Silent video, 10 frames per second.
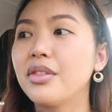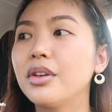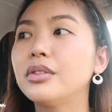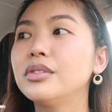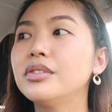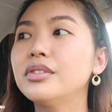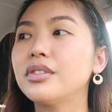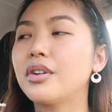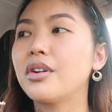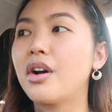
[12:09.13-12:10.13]
Those
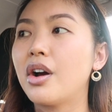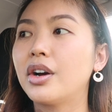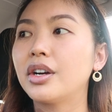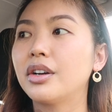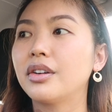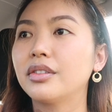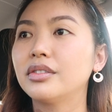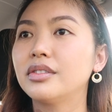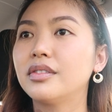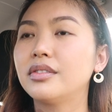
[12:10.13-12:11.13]
are
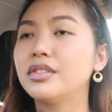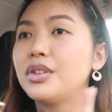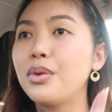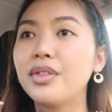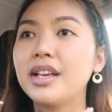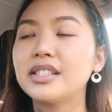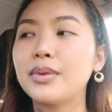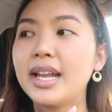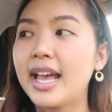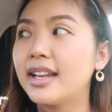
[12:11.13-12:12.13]
two things that
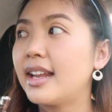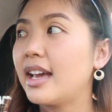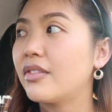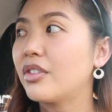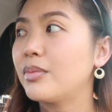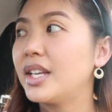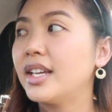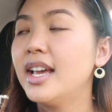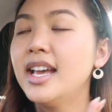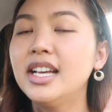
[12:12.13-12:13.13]
went hand in hand for me.